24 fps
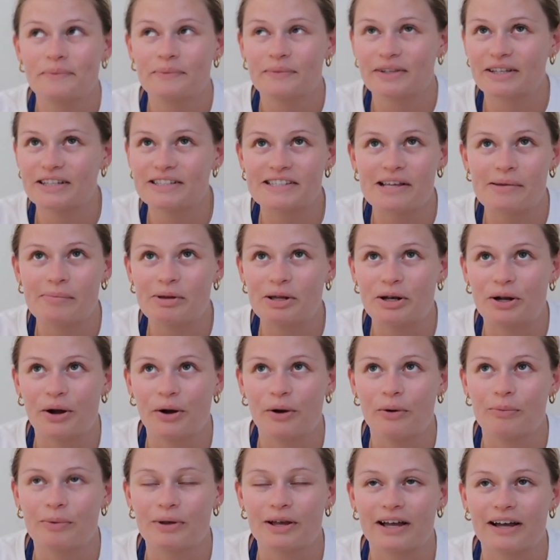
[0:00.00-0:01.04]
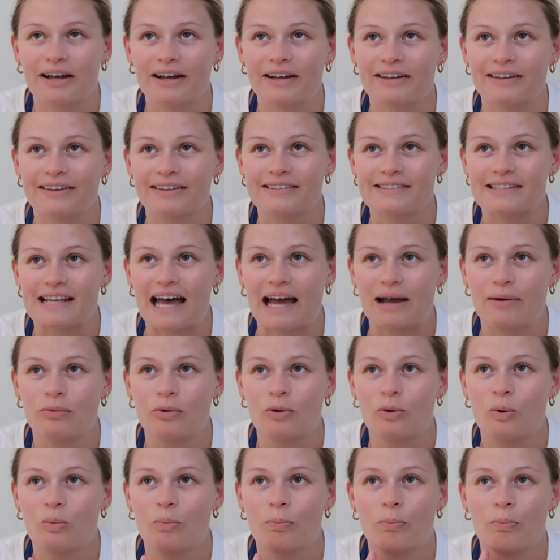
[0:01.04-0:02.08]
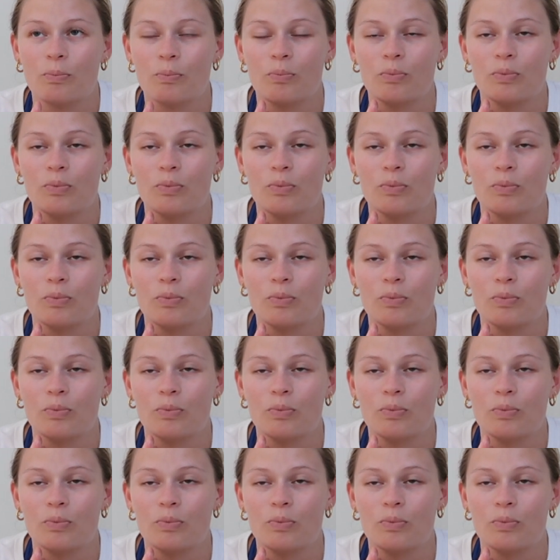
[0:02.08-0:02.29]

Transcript: please let me know because I will